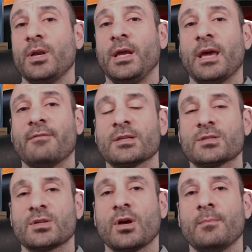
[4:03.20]
He gave us
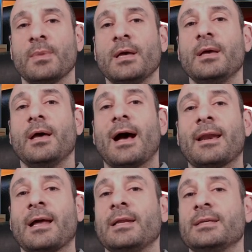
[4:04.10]
some
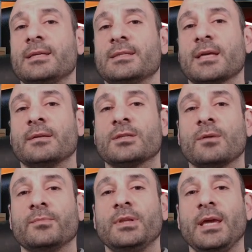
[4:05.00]
analysis and
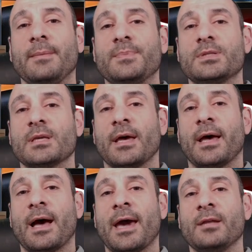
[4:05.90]
some tips
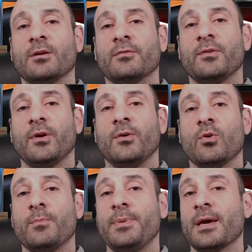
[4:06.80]
ahead of the
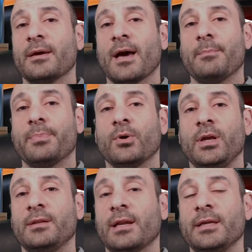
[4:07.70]
European Cup on
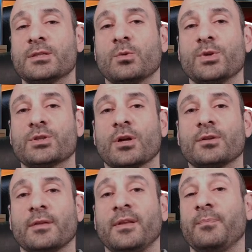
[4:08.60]
Italy. So we
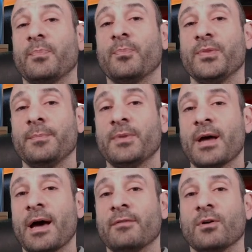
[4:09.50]
started a deep
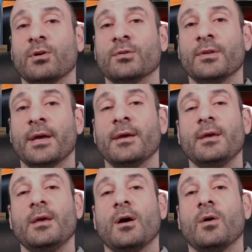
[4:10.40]
dive on
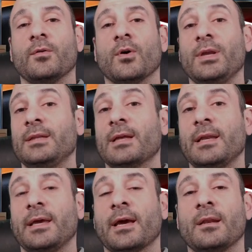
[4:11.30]

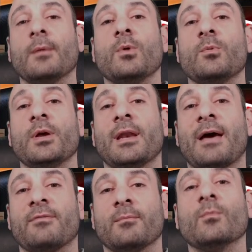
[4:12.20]
Italy, and we will
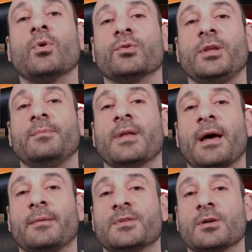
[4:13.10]
have more deep
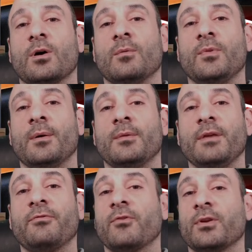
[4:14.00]
dives on
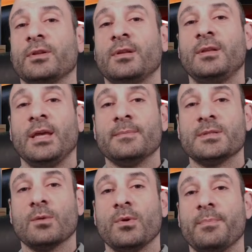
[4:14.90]
different teams
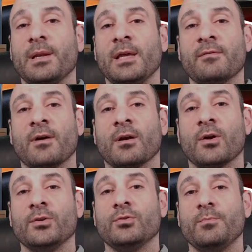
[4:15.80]
that we believe are
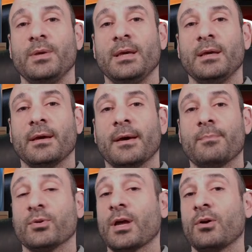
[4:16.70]
going to be
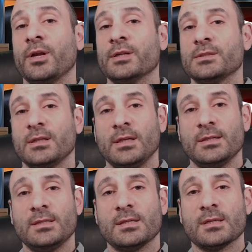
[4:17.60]
protagonists in
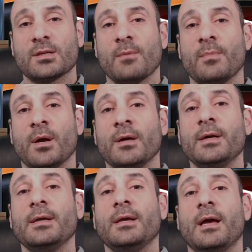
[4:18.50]
this summer
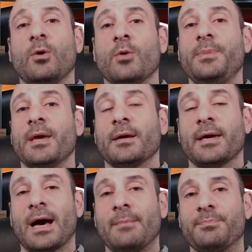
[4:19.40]
European
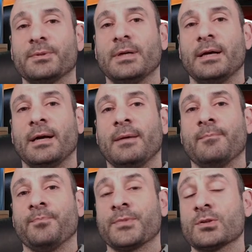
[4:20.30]
Cup.
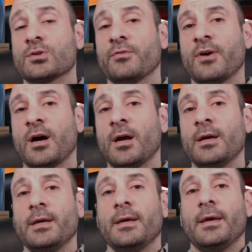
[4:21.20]
So far,
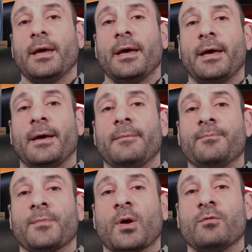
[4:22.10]

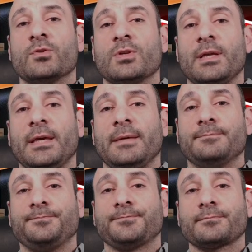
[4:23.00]
obviously,
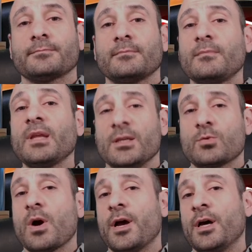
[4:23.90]
it's
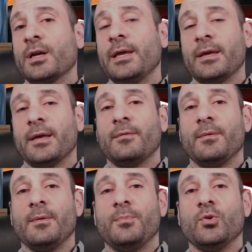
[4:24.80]
quite
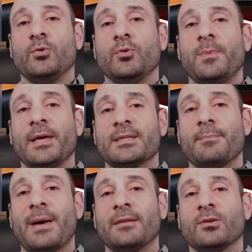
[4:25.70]
early to place a
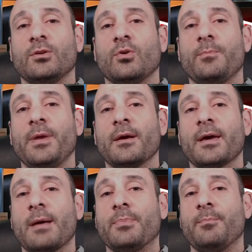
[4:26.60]
bet on the European
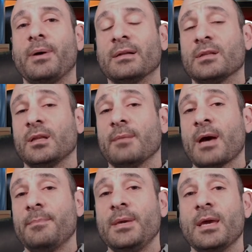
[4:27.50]
Cup, but there
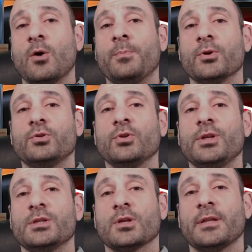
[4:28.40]
might be
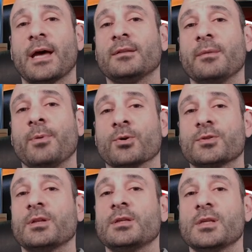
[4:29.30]
opportunities on the ante-post,
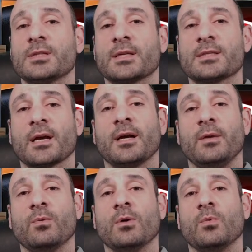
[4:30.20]
and this is exactly
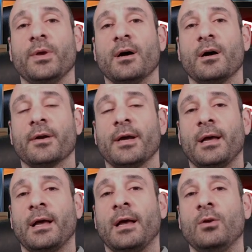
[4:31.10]
what we
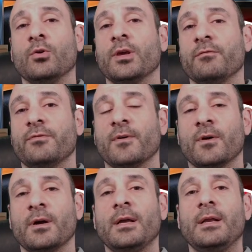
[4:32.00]
are looking for.